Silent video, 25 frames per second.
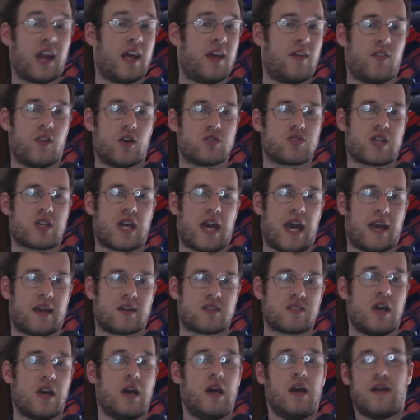in those
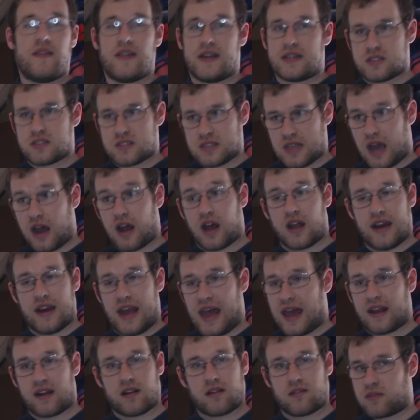ganks. That's
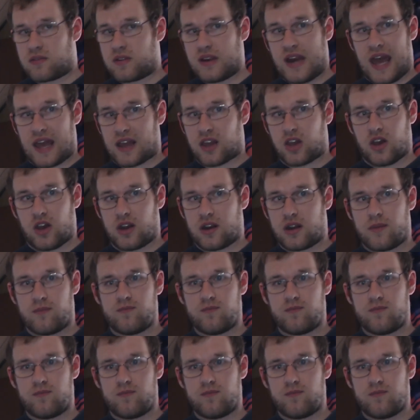not good.